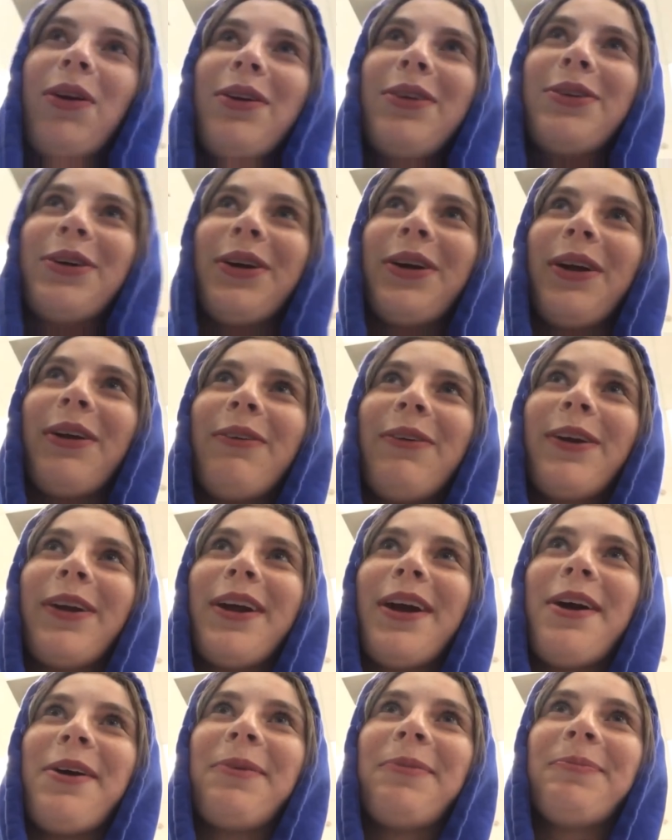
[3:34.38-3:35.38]
We're in Target
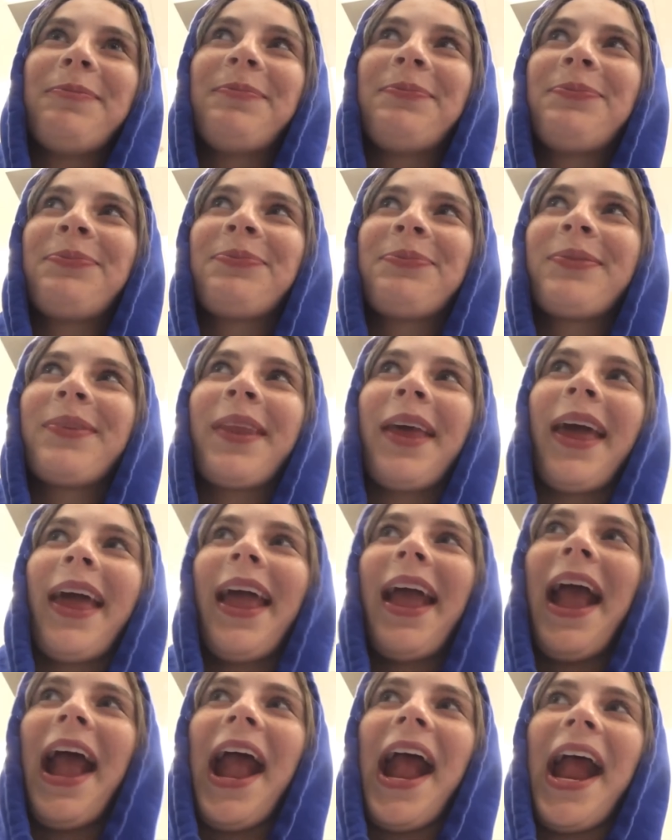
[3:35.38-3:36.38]
right now,
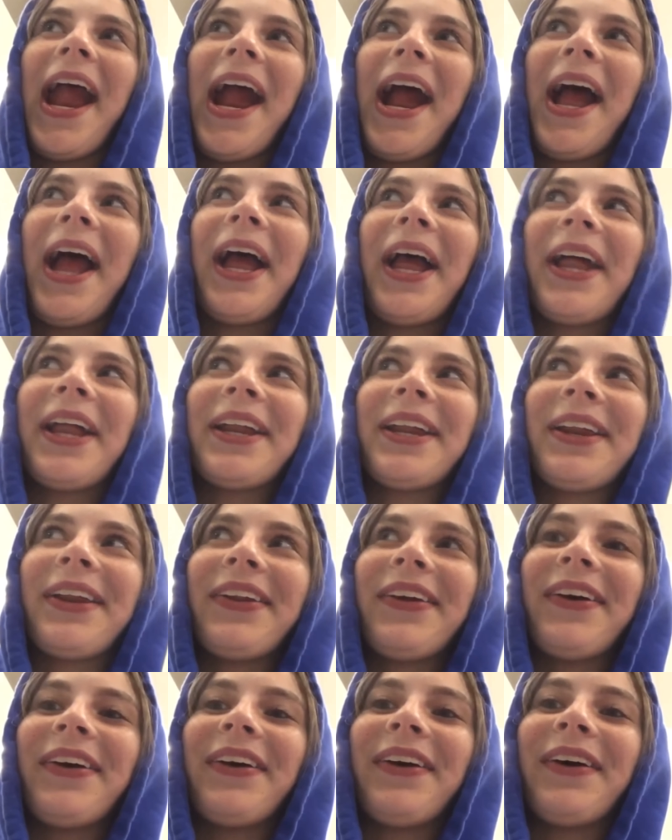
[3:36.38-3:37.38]
and.